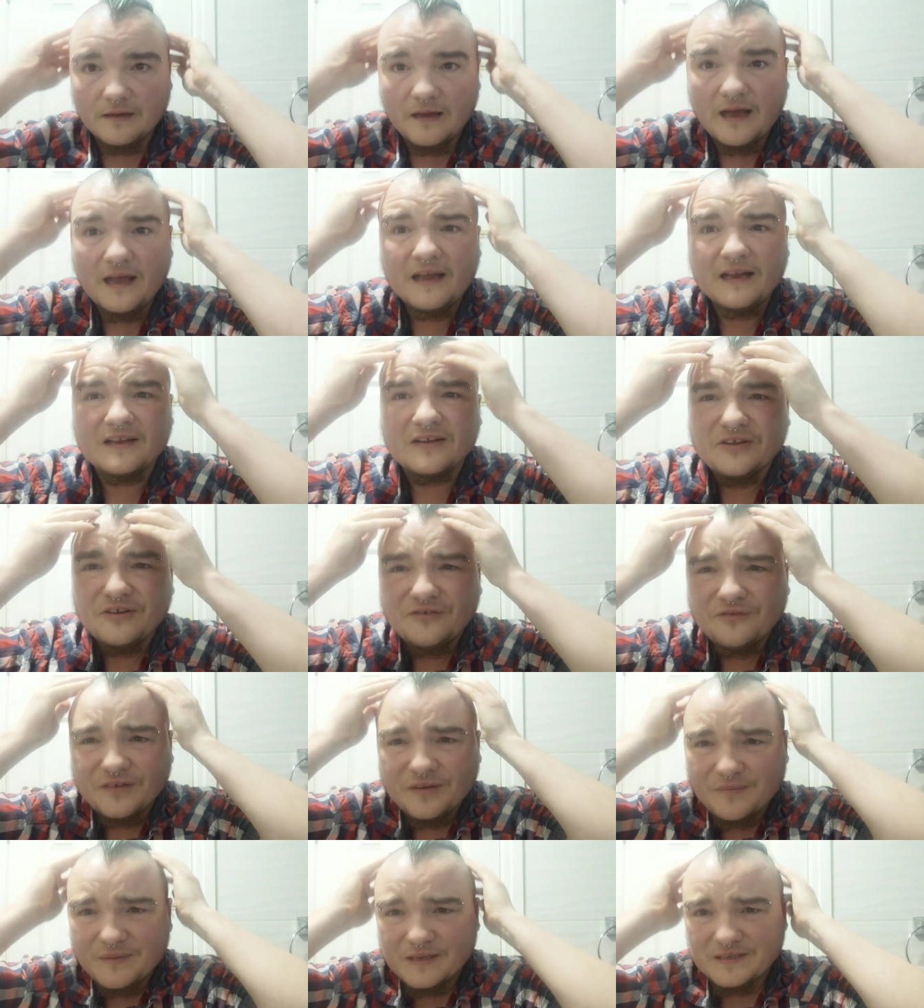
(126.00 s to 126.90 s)
I had a
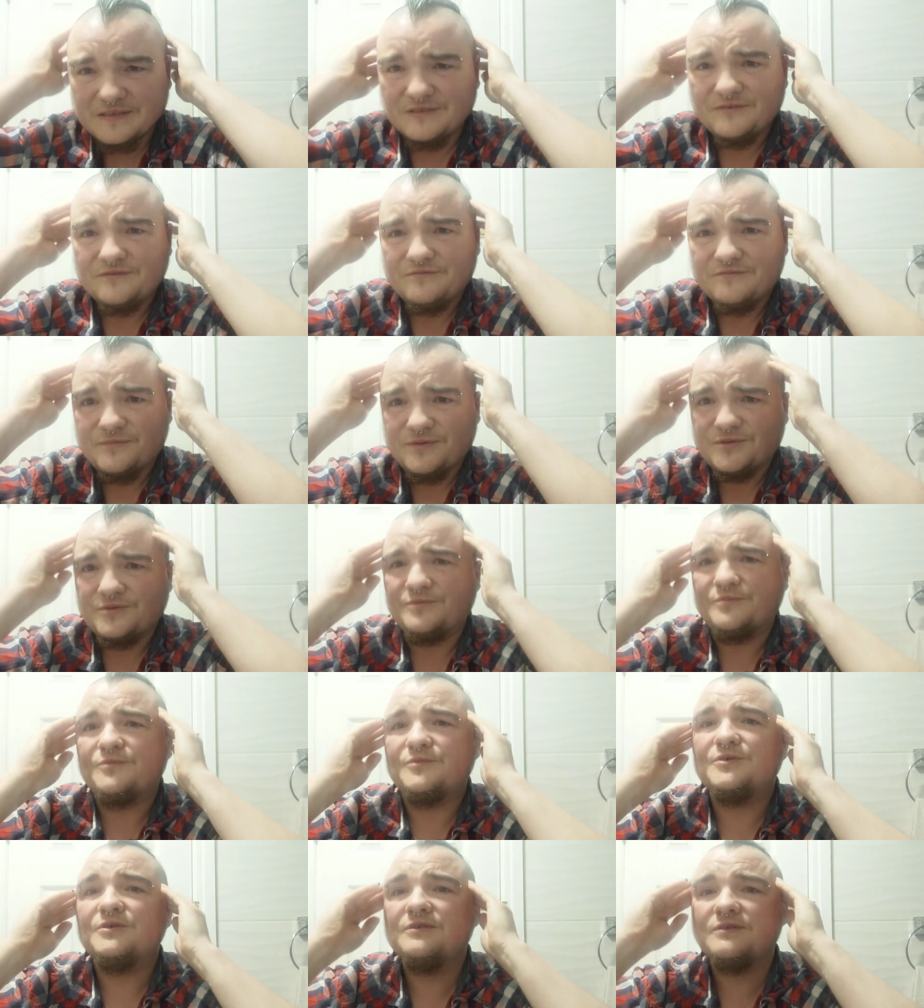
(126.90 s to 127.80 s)
lovely message from
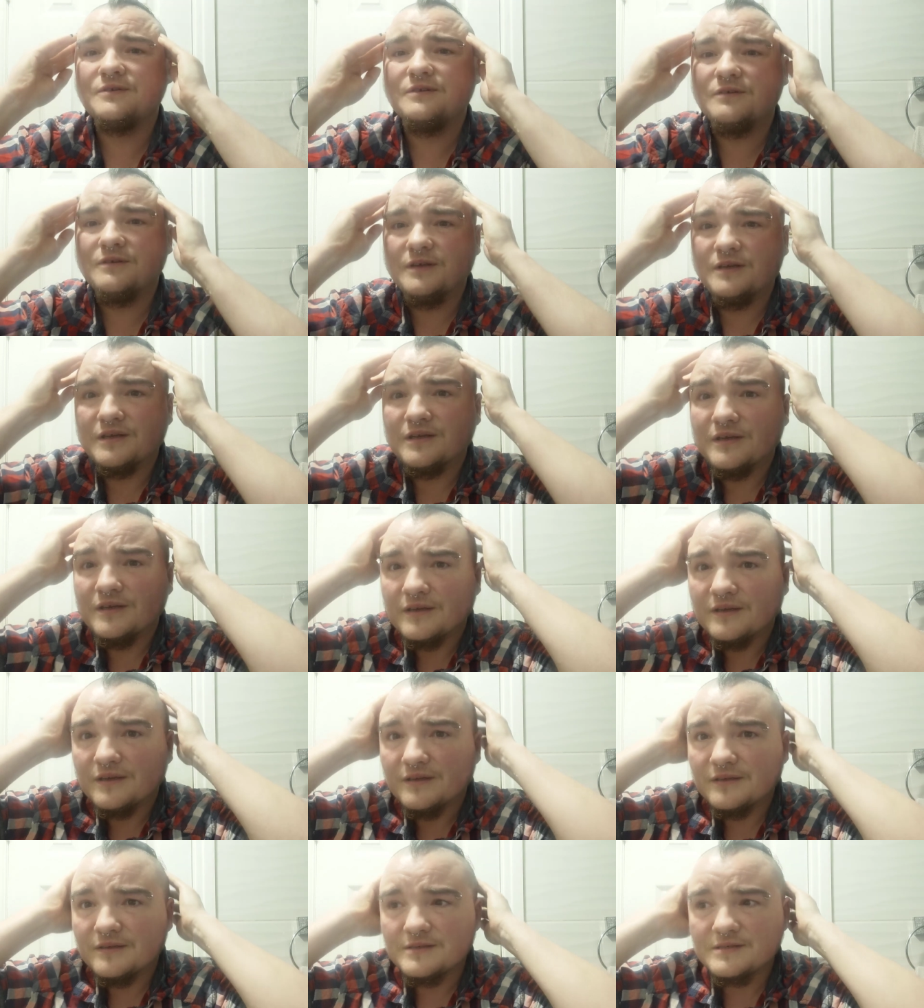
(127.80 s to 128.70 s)
someone
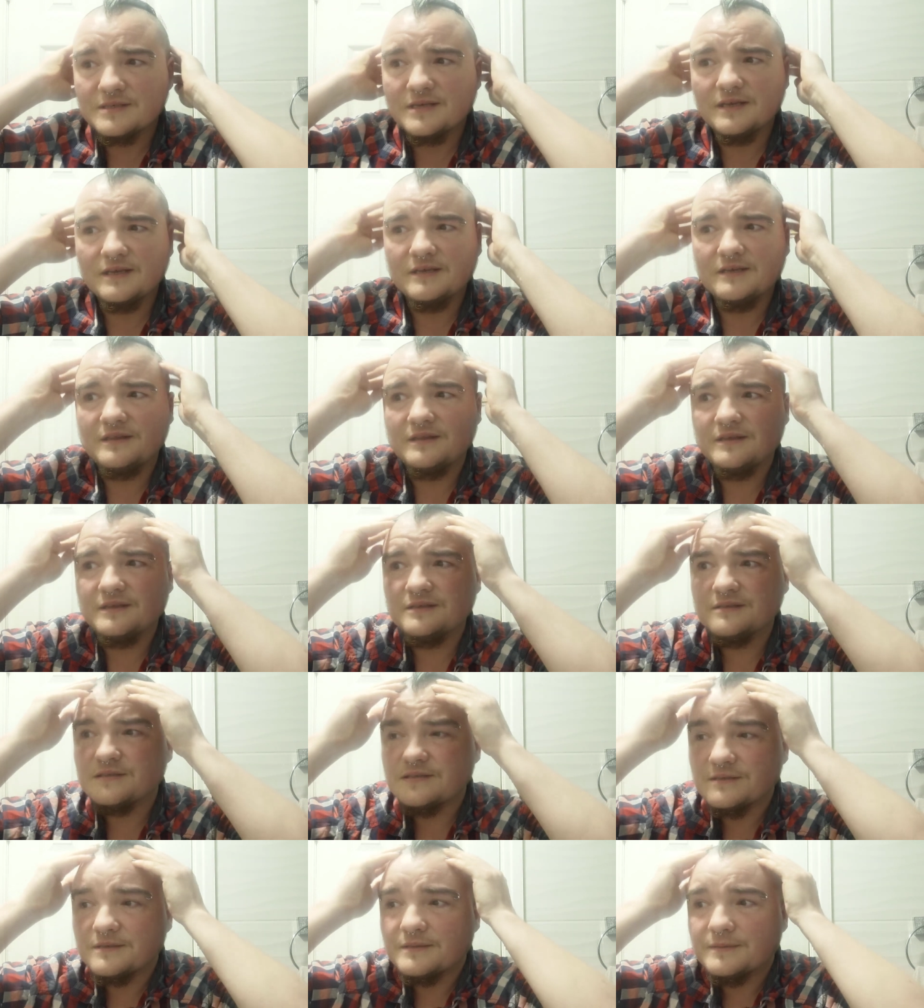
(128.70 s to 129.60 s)
uh, saying
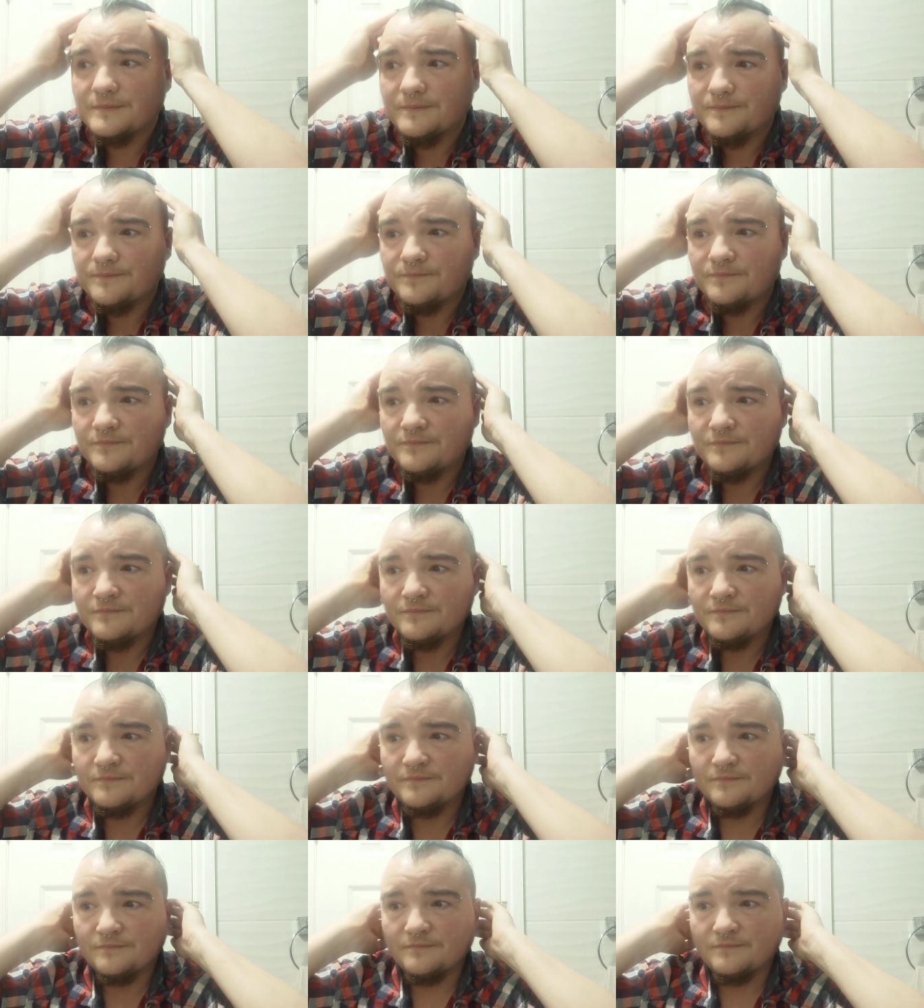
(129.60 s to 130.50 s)
that um,
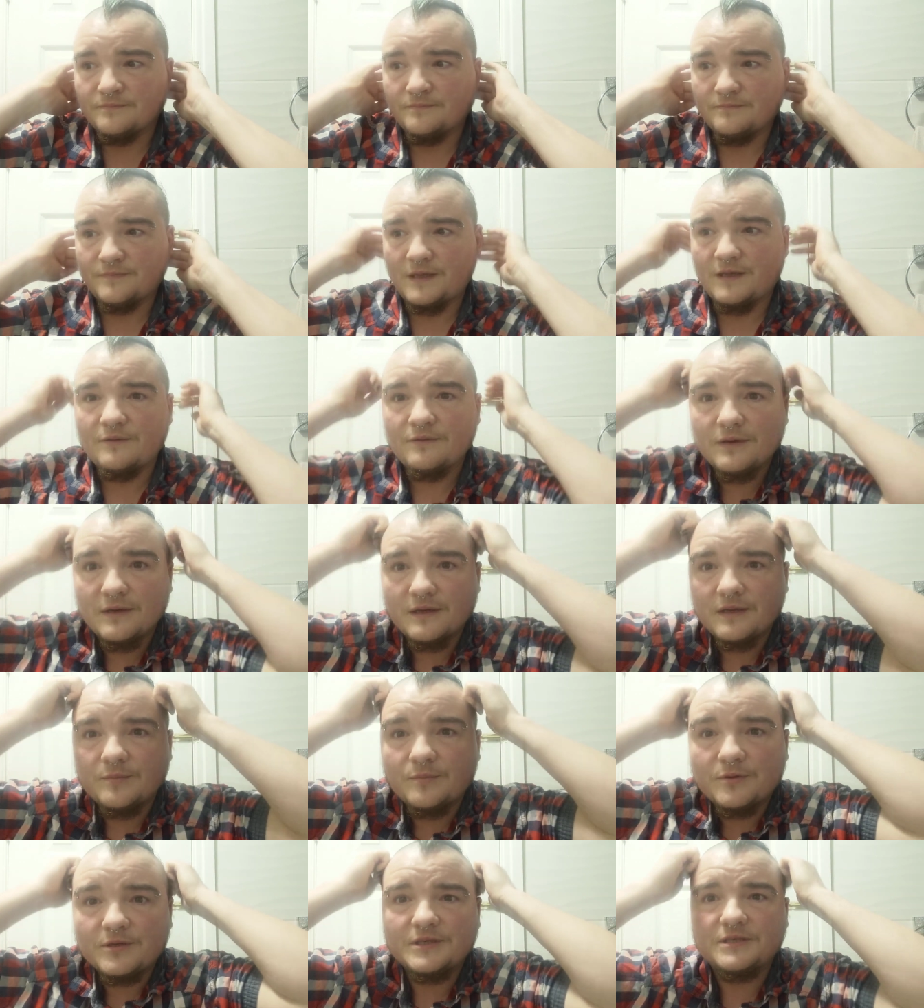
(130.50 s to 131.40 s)
they
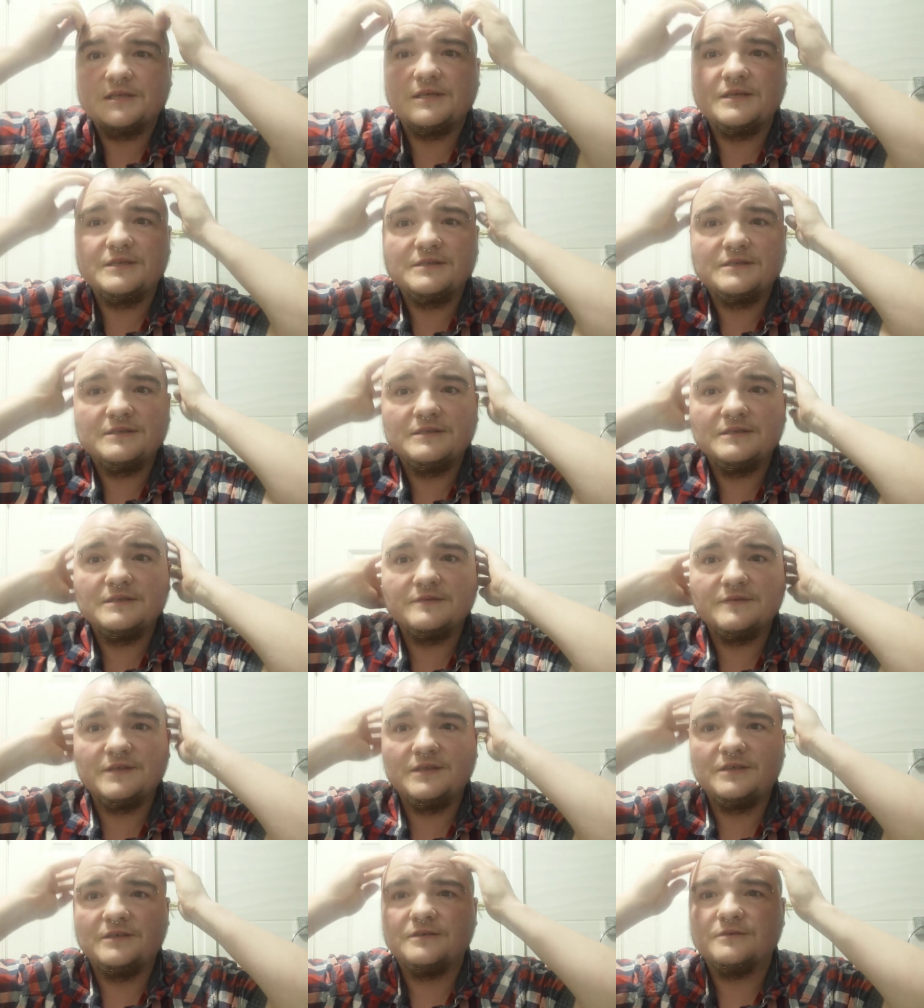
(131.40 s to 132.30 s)
really appreciated these
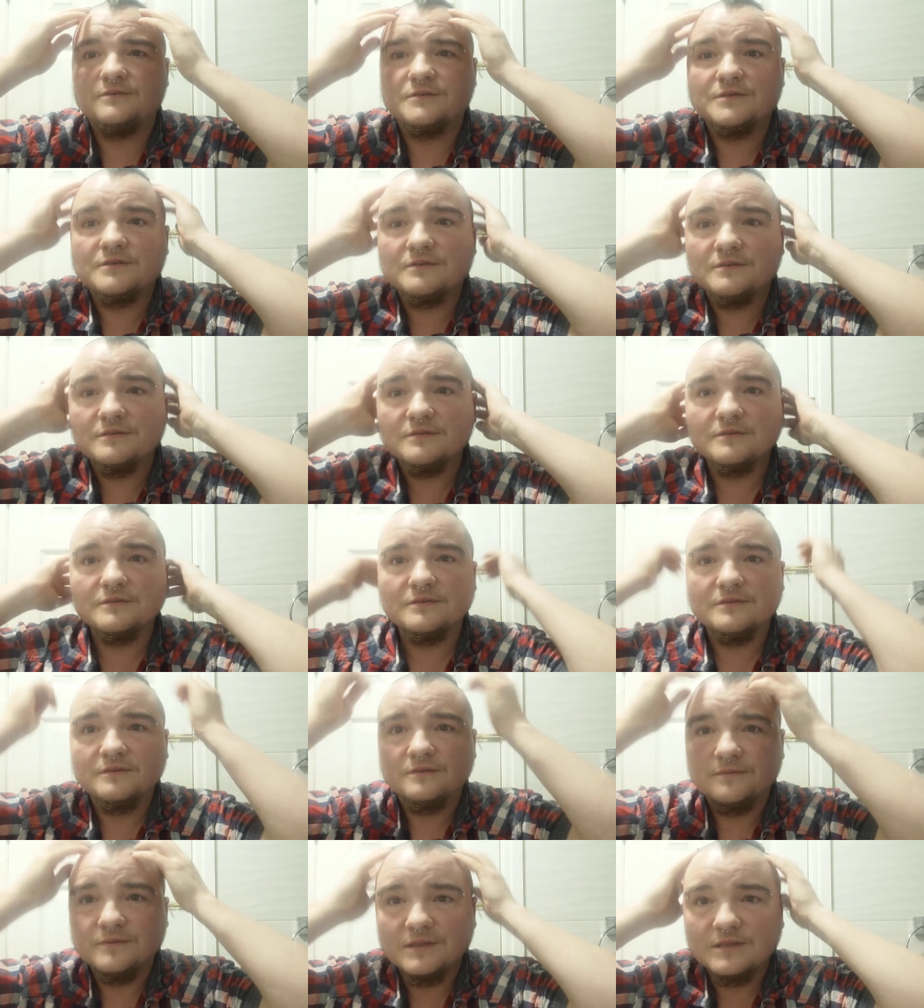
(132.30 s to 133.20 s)
videos,
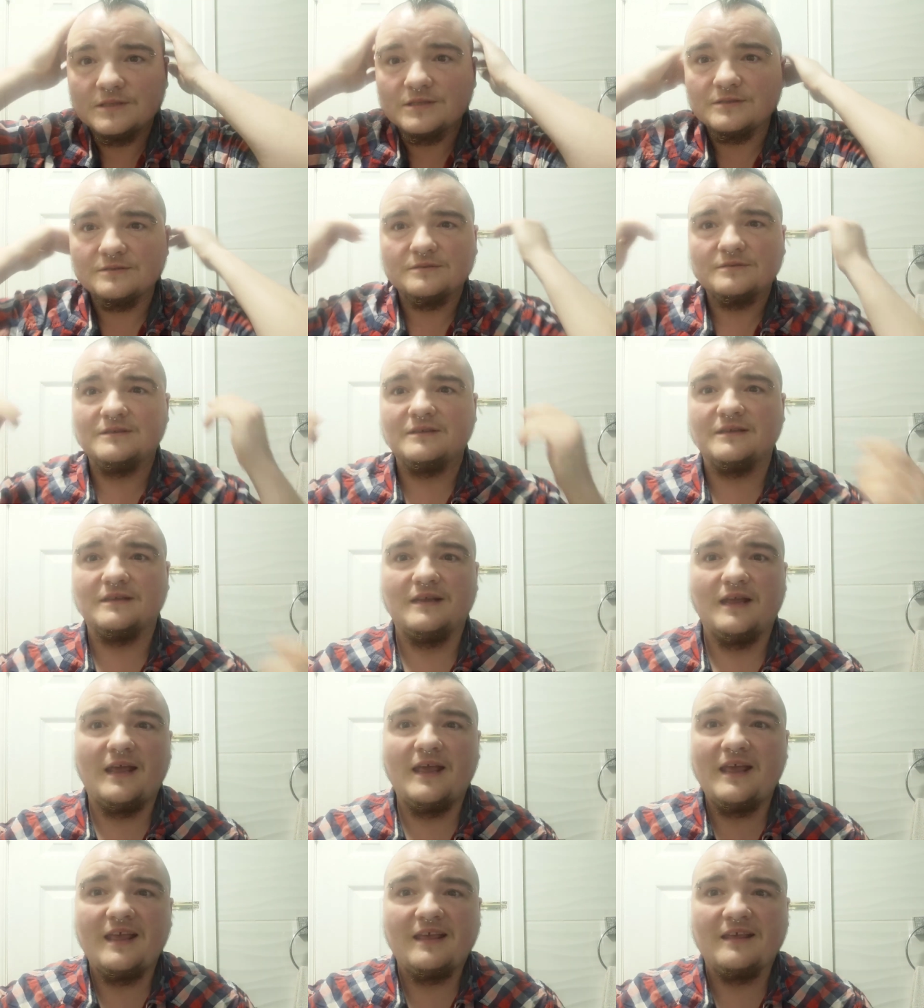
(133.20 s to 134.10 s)
which,
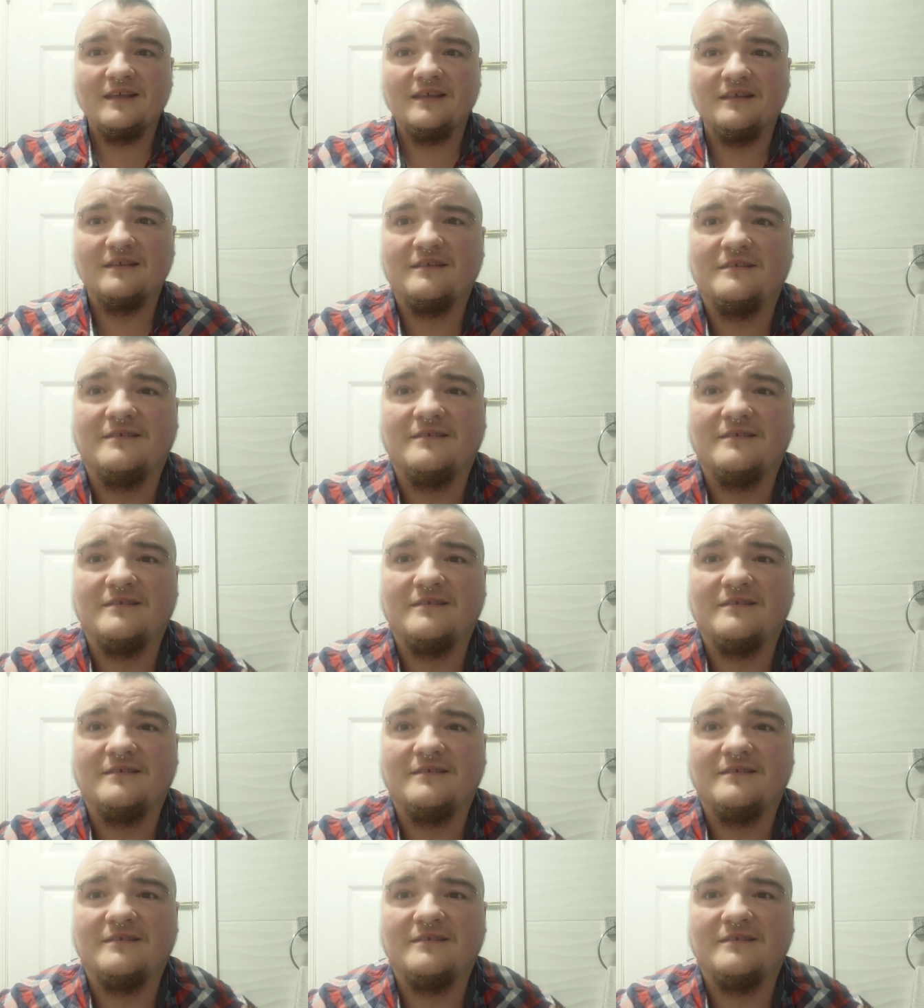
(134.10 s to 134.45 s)
hey,